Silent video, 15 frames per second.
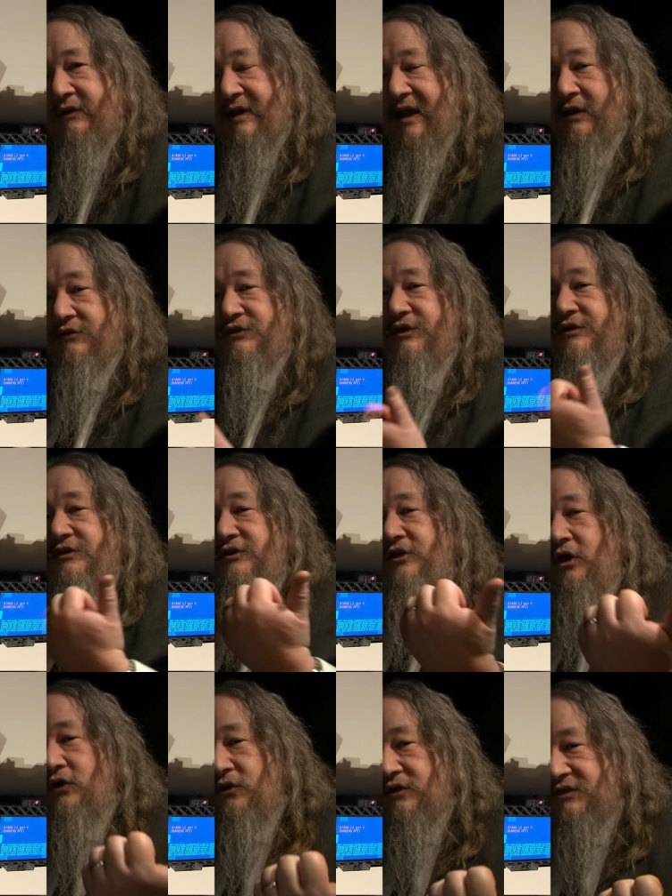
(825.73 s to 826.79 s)
it out, to
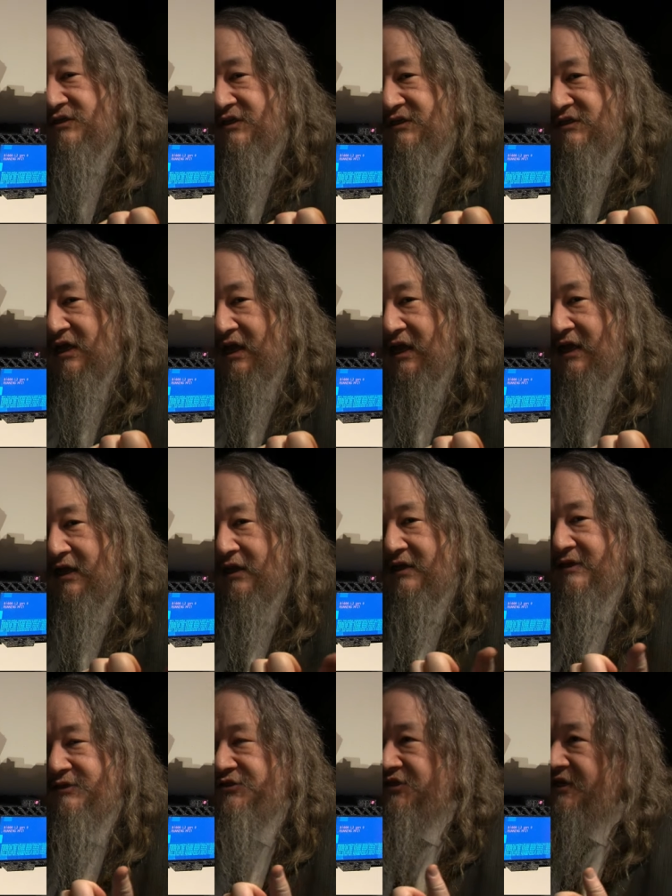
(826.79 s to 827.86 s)
notice the tile
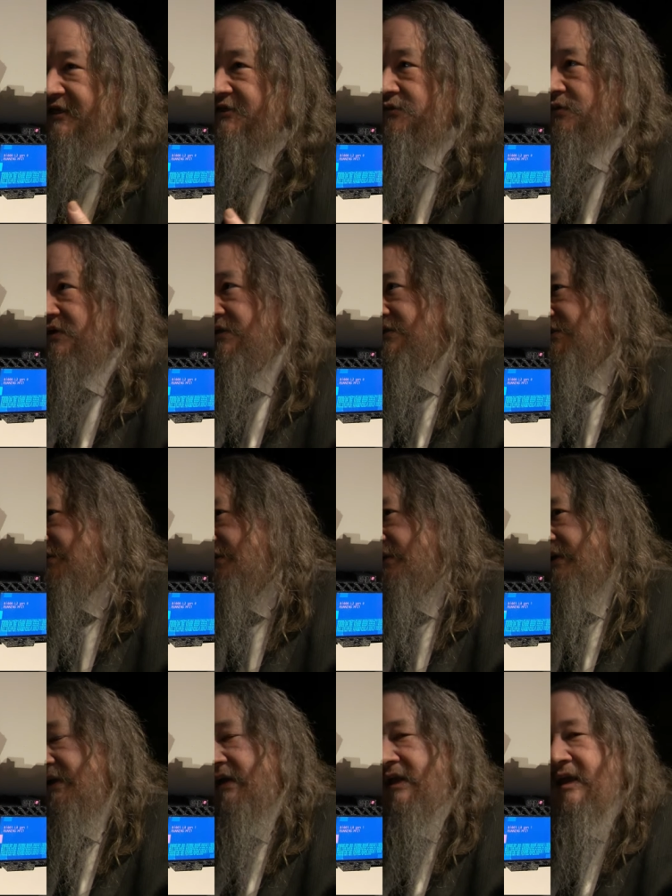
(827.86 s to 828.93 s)
has changed what it's
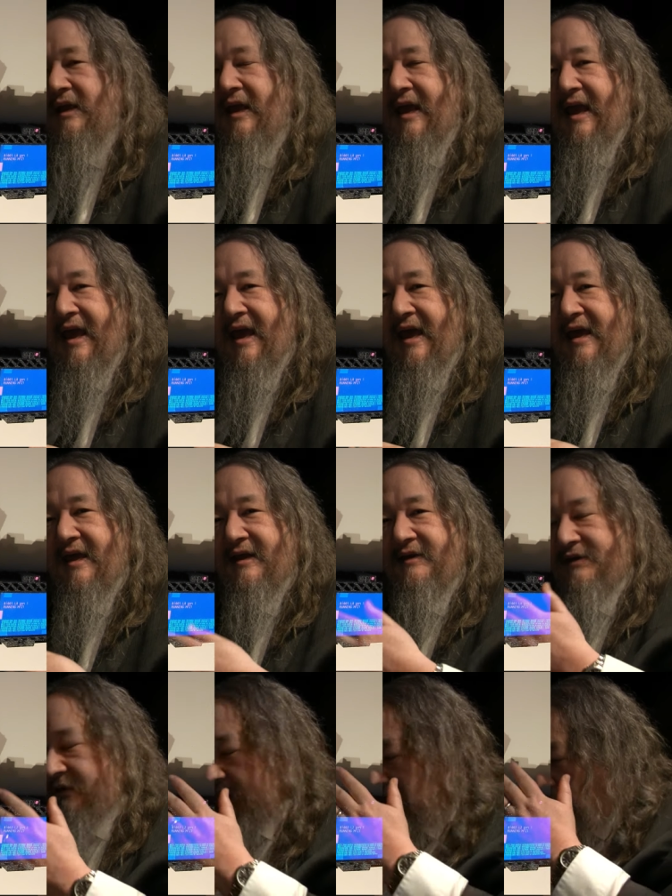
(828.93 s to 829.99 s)
doing,
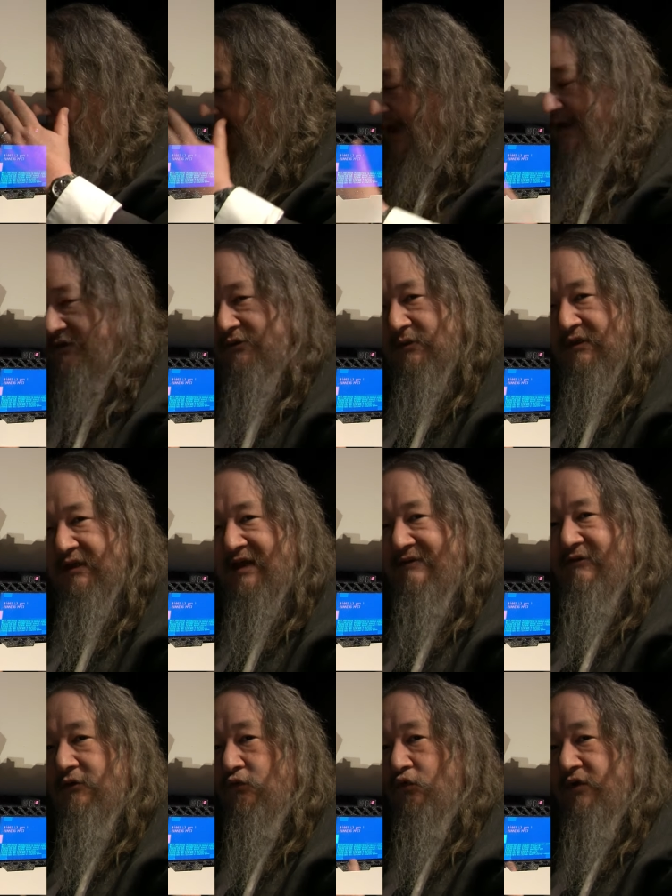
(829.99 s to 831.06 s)
and go back to a
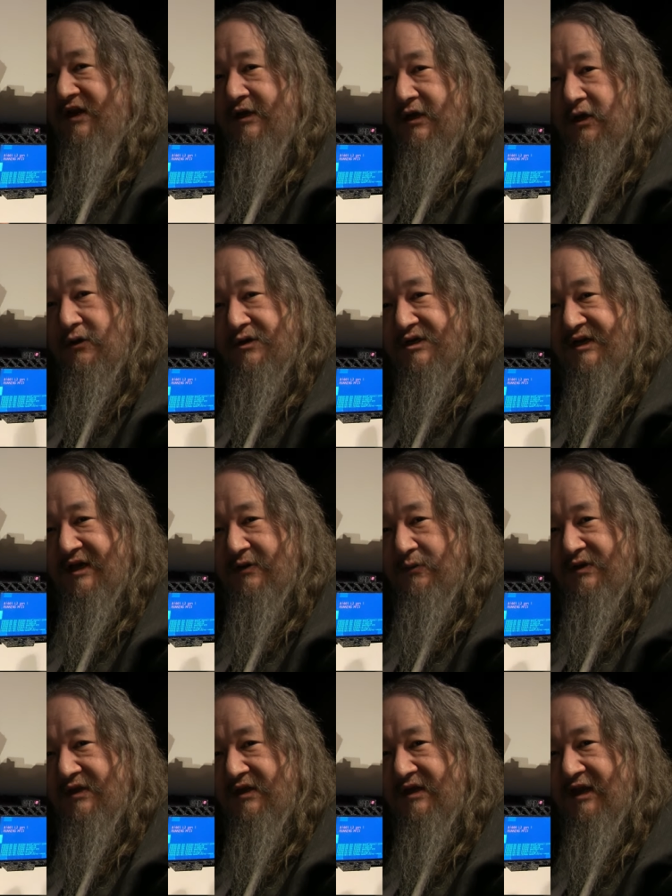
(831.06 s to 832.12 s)
level, renegotiate
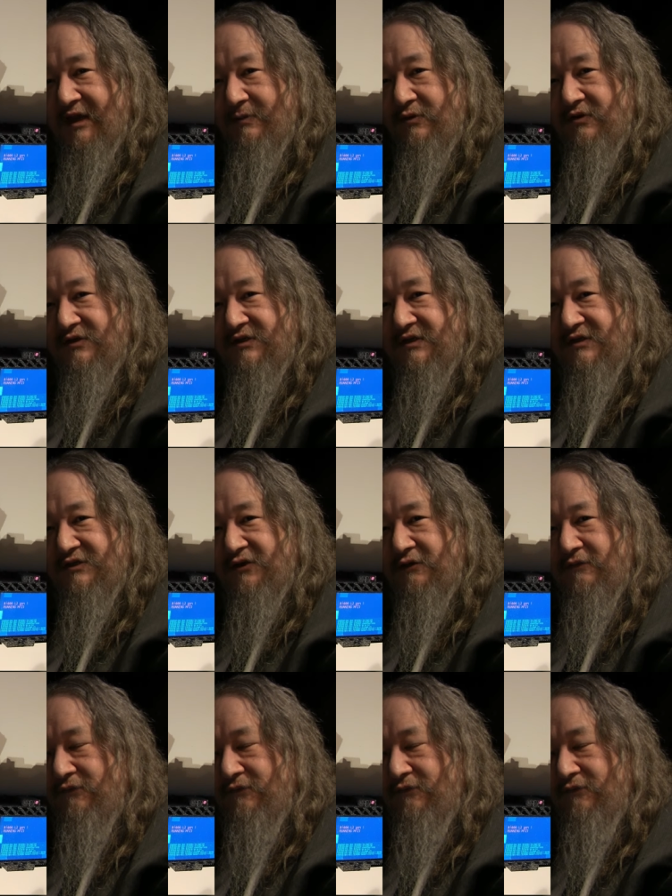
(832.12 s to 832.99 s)
with the neighbors, and so